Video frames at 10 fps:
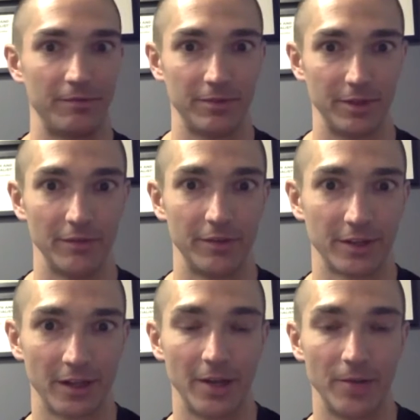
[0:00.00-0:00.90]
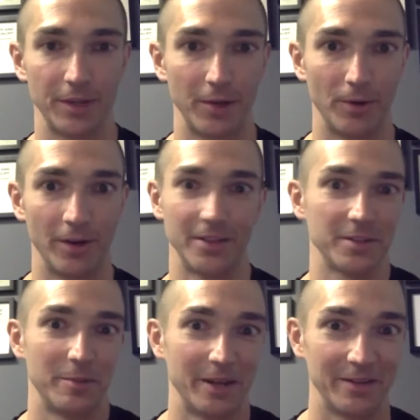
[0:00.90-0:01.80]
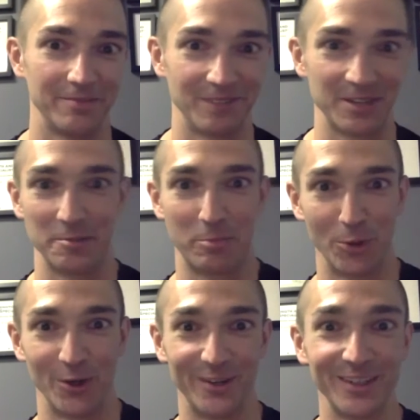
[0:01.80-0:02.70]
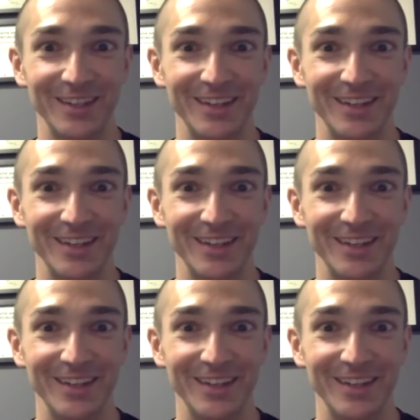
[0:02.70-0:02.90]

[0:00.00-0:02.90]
the client what they want. It doesn't make it less important.